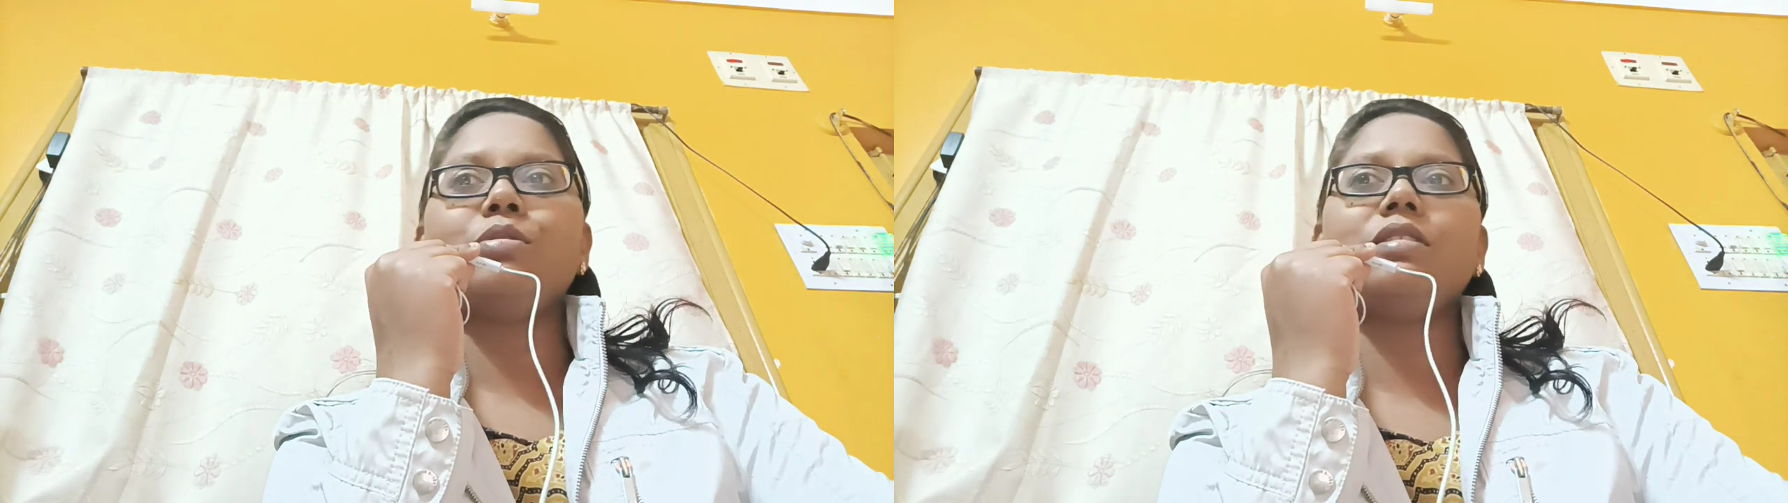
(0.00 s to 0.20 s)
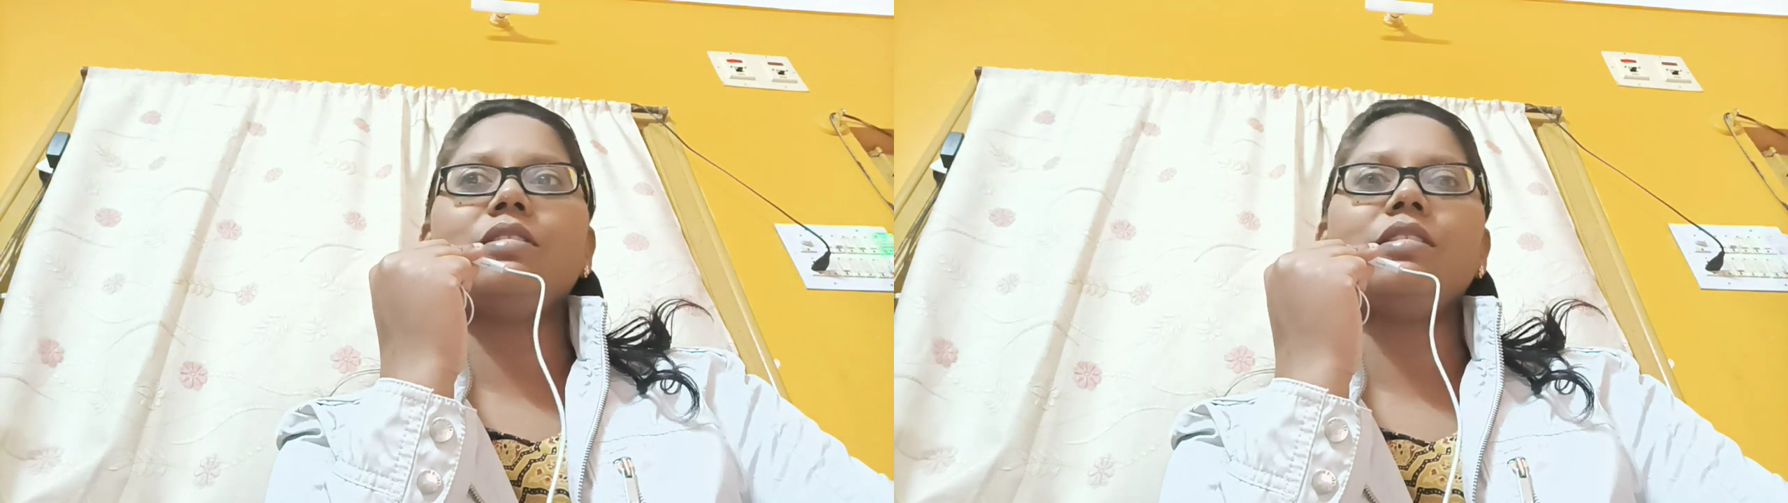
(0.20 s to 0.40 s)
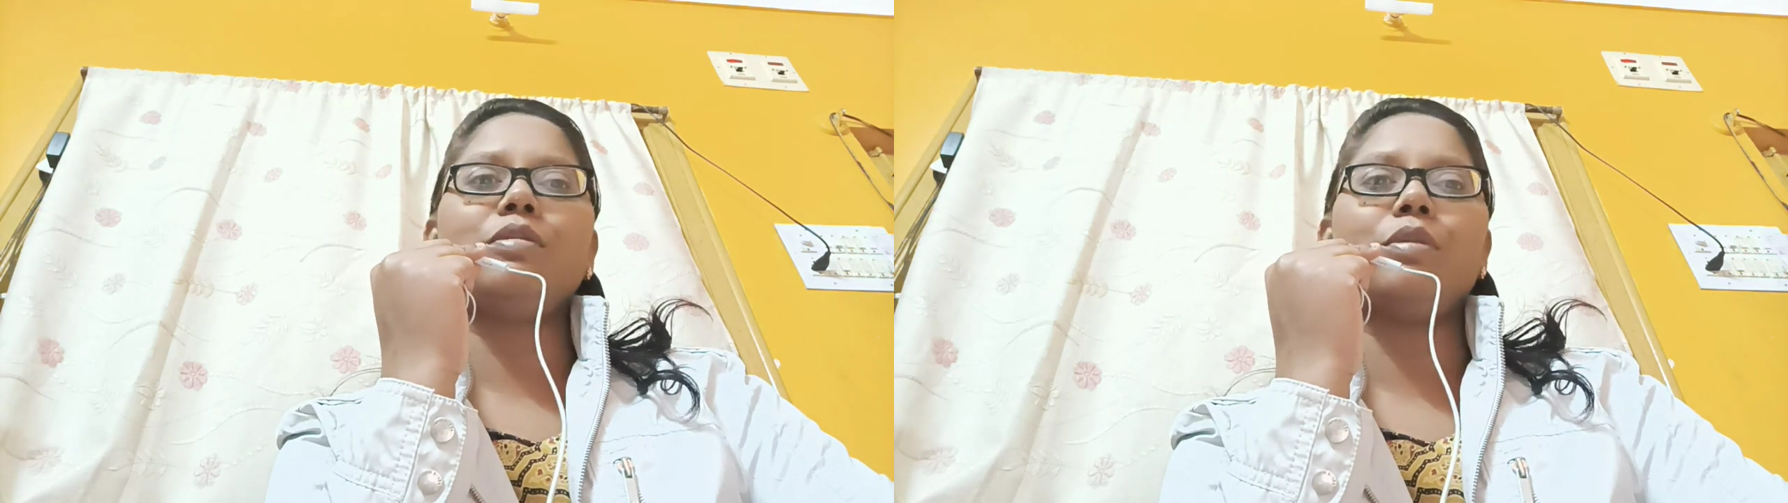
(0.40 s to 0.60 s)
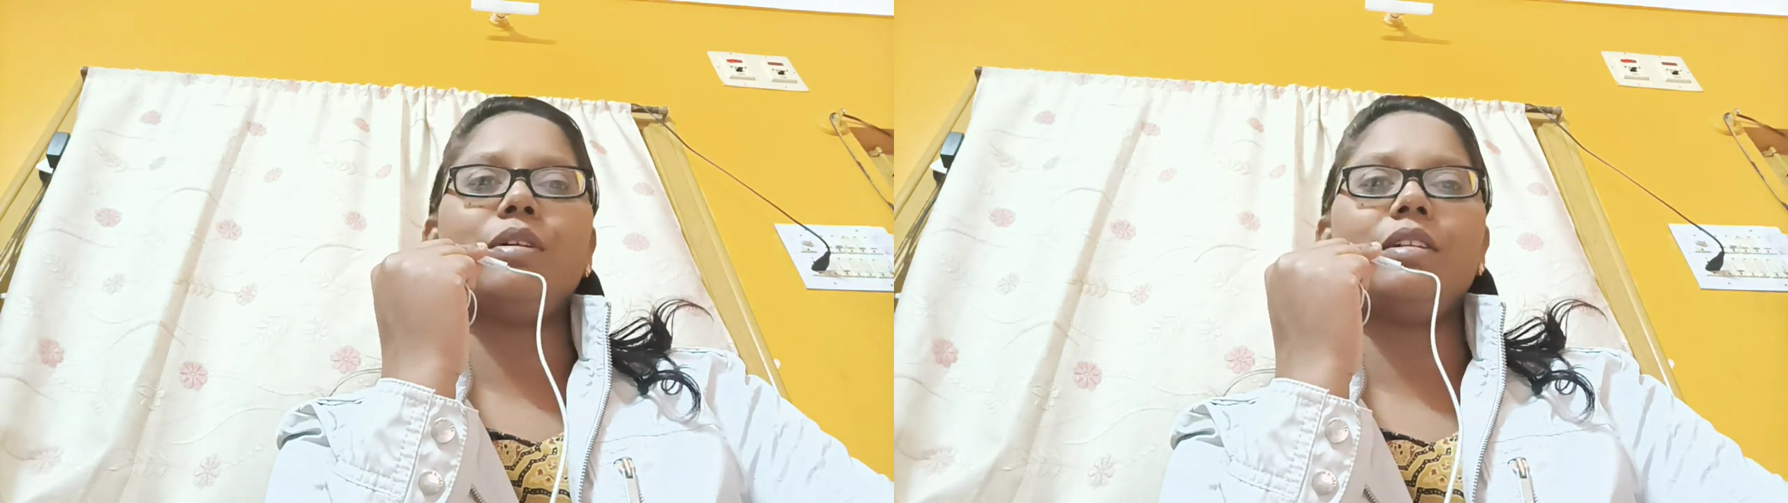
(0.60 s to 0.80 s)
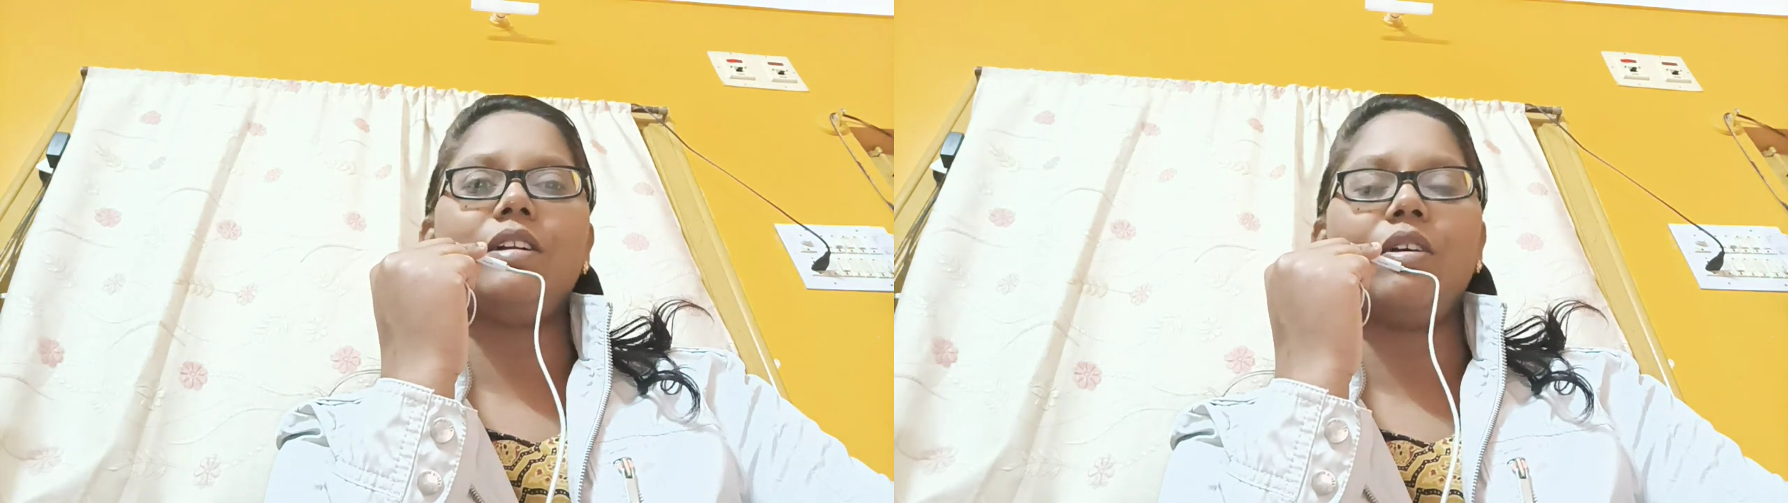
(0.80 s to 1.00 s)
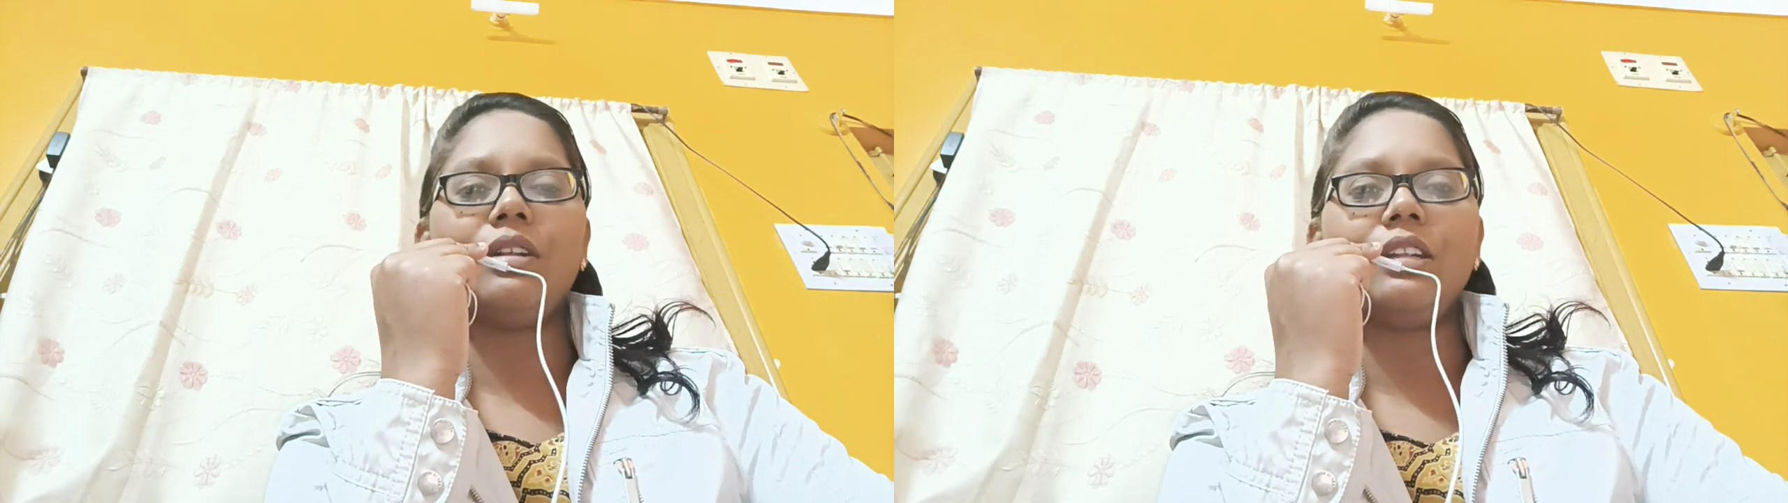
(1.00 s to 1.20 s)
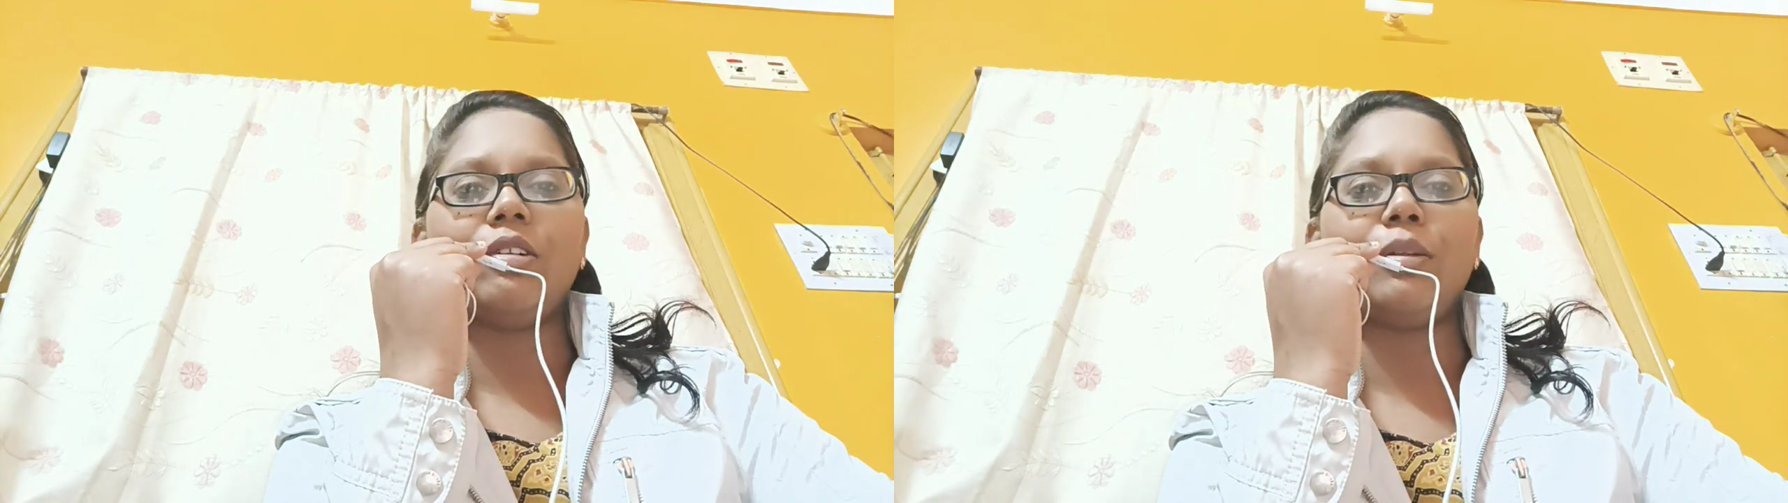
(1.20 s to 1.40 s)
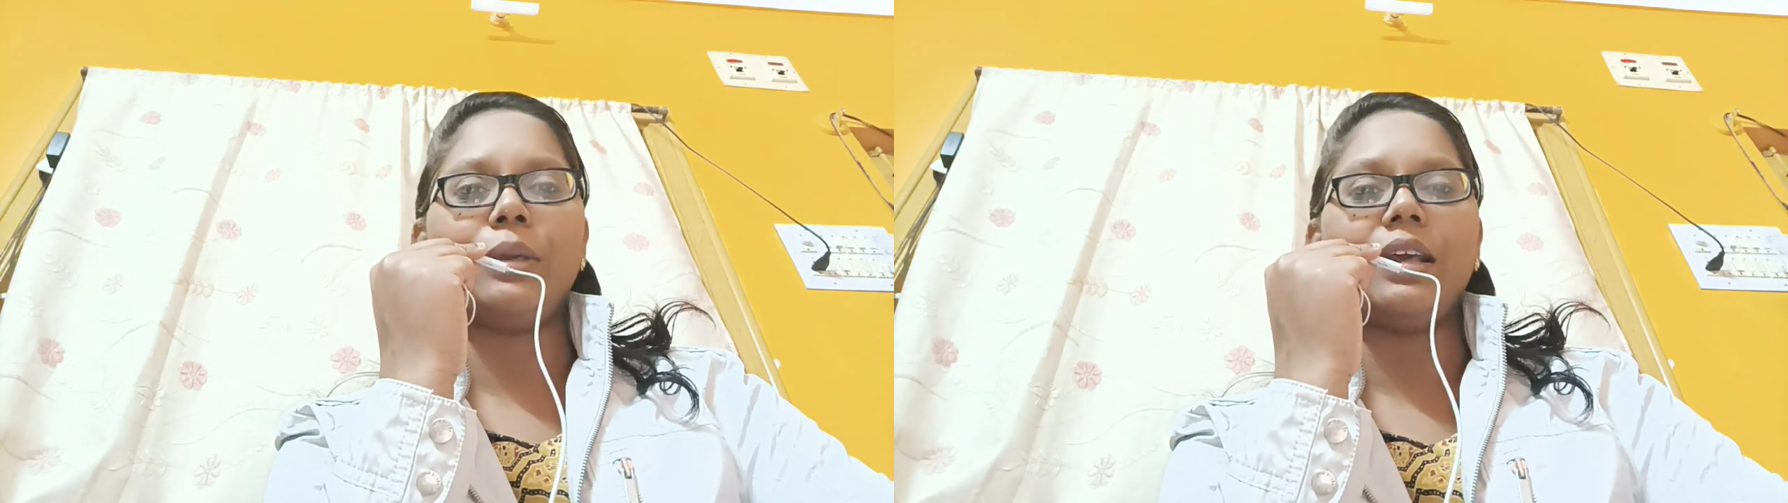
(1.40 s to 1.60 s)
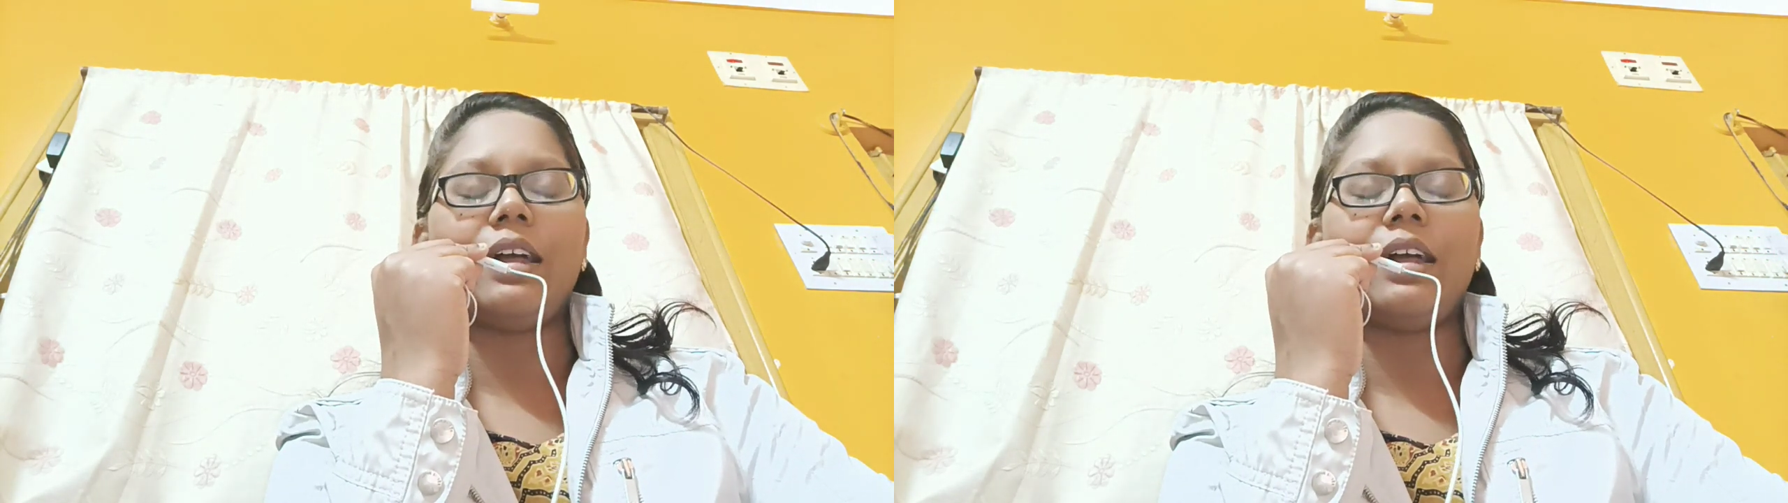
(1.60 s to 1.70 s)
this is what God taught me.